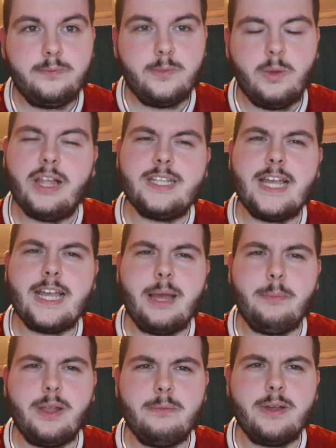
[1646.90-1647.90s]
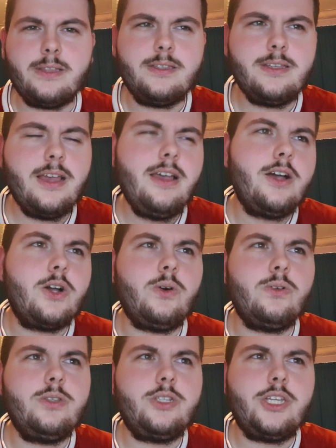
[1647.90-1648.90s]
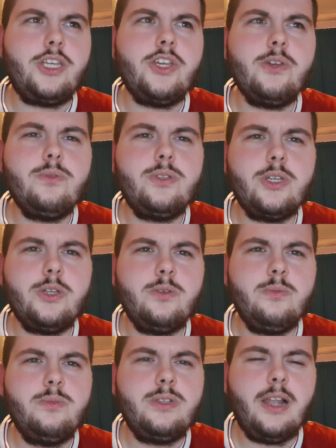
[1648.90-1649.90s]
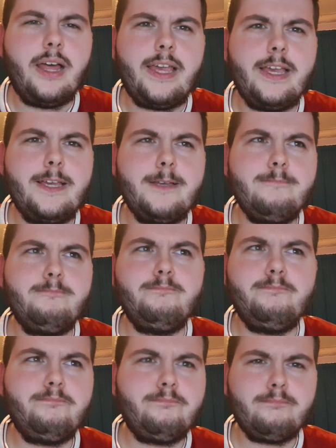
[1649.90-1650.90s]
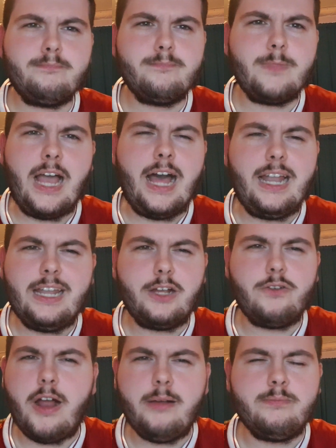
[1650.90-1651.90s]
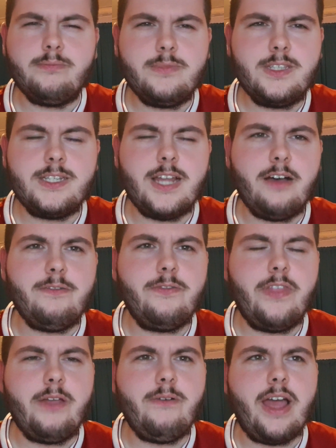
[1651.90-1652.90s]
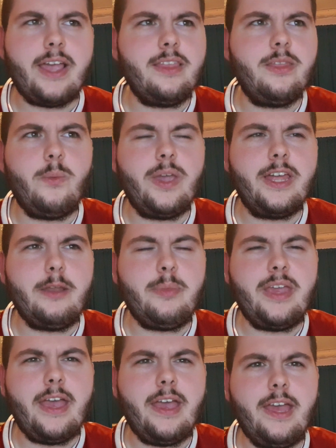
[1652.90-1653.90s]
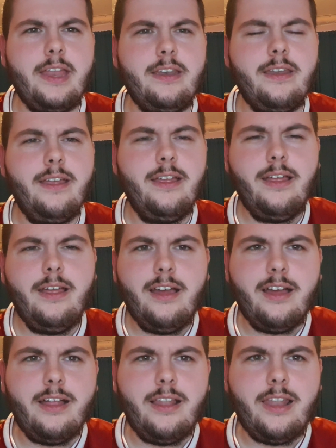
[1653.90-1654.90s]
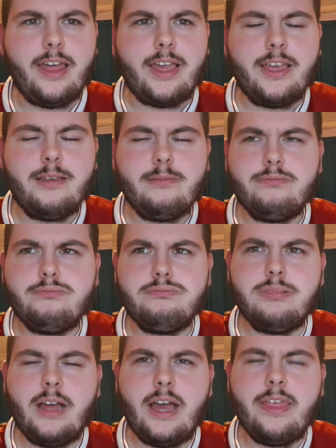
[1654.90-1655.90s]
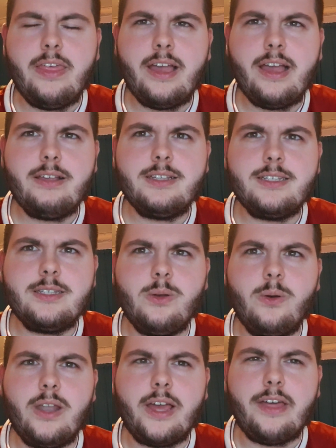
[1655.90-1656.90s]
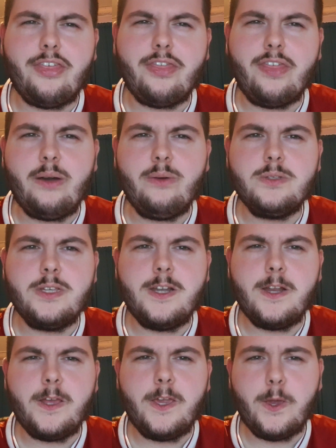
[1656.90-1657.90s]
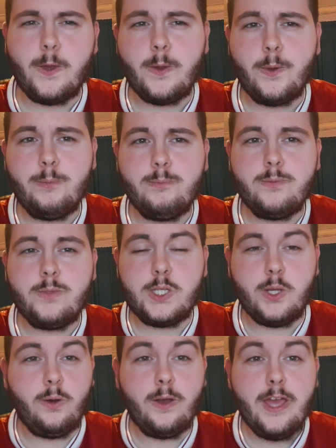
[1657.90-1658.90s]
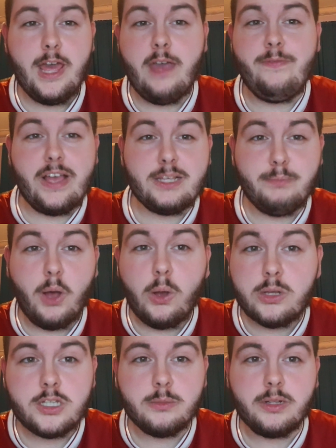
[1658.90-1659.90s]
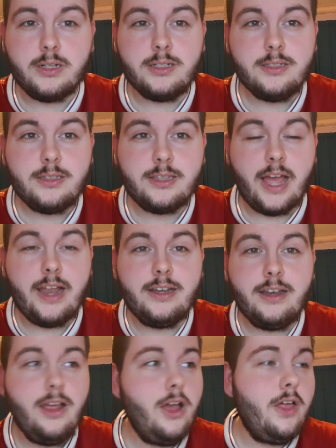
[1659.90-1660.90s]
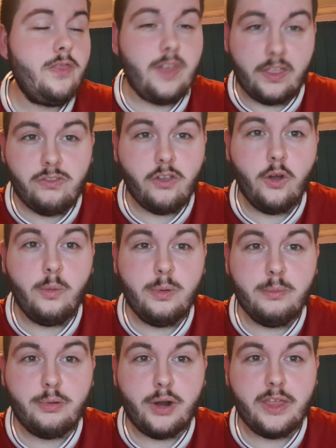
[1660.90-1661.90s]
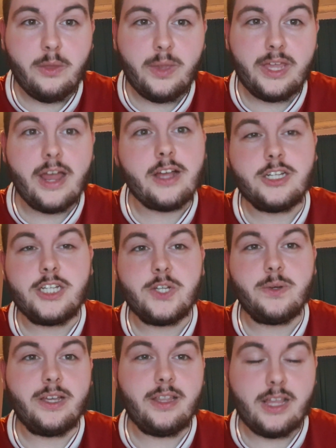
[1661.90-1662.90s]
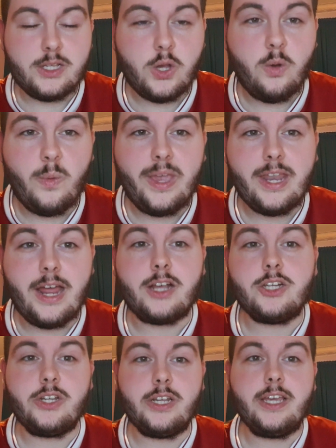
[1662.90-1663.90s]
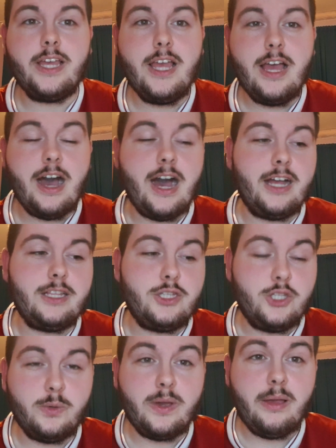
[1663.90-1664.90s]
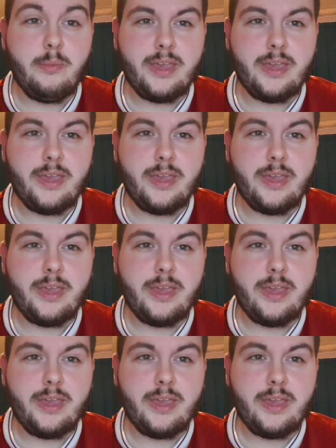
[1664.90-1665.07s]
Well, I say a couple of months. According to YouTube's like algorithm stuff, they reckon that we're going to be hitting, like, I think I saw like 1,000 in a year. So if that's possible, then let's hope and pray that we can actually do it, and let's hope we can actually do it.